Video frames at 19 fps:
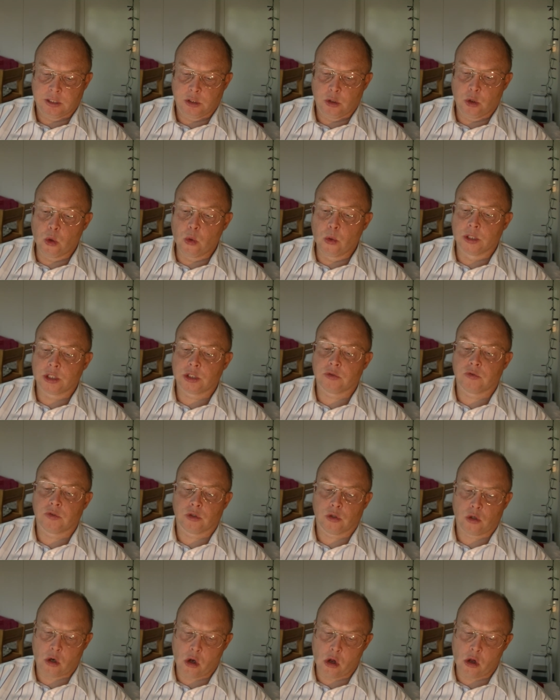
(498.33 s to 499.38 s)
who is
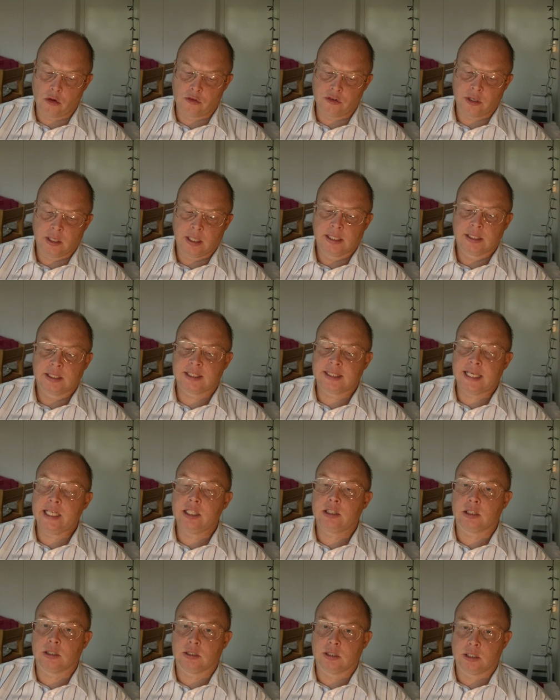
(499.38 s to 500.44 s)
called
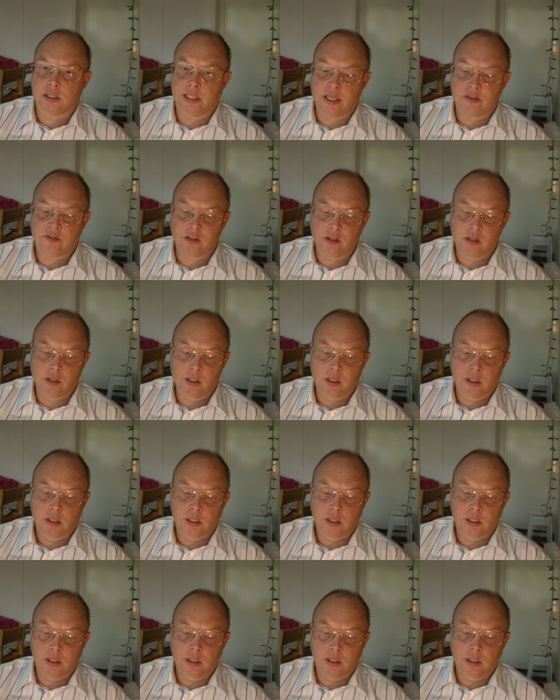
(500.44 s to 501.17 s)
Satan, the devil,